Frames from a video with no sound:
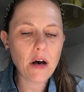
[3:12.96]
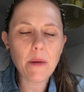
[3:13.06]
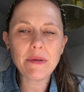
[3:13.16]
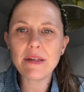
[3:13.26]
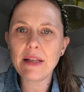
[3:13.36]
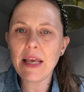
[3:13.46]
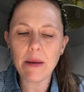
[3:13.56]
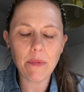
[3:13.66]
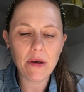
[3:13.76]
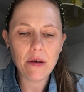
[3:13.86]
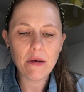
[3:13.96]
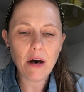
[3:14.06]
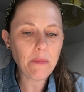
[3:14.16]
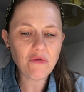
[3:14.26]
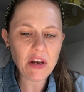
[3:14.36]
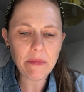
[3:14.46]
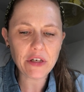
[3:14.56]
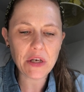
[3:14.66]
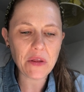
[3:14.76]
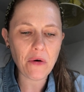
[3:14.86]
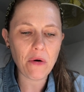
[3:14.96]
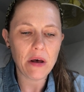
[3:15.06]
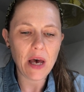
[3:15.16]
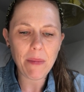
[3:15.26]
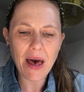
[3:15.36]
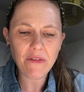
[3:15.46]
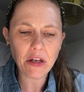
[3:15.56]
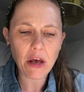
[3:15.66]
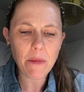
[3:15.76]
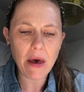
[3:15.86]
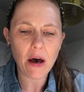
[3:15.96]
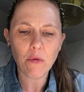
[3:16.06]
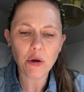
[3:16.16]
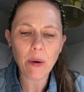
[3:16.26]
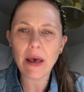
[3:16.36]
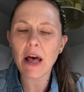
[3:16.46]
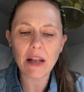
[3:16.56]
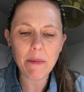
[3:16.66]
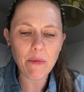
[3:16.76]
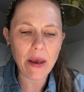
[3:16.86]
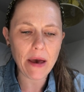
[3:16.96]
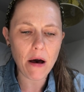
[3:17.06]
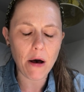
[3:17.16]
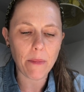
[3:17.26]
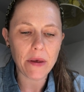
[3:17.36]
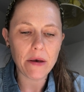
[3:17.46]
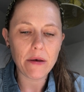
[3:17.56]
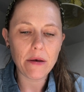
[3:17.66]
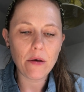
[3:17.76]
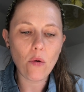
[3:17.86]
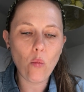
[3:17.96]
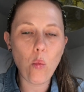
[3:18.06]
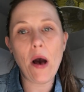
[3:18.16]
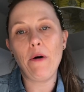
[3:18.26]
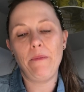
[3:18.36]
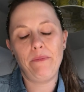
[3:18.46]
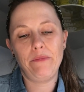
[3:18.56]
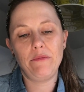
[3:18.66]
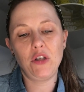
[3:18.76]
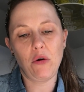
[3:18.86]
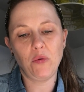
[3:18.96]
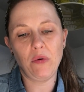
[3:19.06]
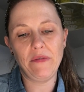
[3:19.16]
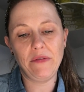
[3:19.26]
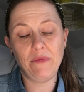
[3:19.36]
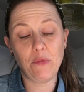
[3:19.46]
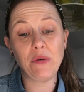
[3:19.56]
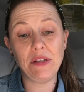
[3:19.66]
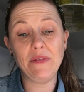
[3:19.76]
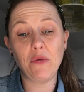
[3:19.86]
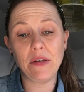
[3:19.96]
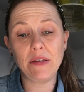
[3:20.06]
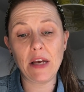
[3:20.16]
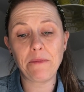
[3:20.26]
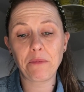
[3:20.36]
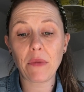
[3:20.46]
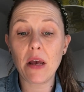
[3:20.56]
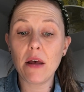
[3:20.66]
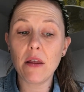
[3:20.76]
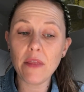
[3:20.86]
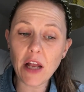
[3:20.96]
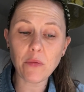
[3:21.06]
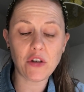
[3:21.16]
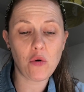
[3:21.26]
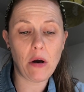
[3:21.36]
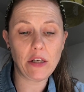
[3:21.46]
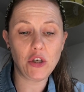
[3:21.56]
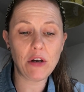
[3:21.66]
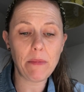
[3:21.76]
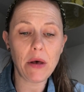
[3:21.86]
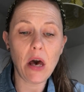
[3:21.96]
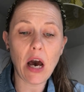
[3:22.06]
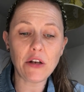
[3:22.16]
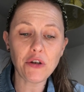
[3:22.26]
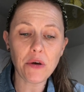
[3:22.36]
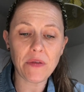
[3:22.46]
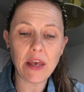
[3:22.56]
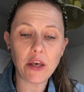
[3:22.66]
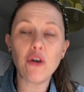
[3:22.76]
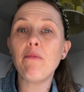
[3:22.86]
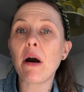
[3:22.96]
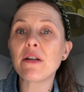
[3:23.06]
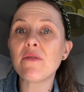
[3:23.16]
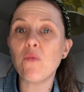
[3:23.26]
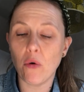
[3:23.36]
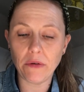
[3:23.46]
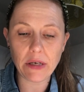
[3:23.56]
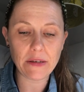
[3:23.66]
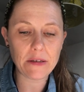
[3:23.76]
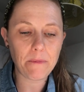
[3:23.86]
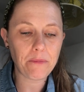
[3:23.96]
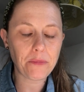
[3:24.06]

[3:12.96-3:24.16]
I'm asleep. I'm dreaming, she thought. I'm having a nightmare. I want to wake up. Let me wake up. Well, Charles Wallace's voice said, that was quite a trip. I do think you might have warned us.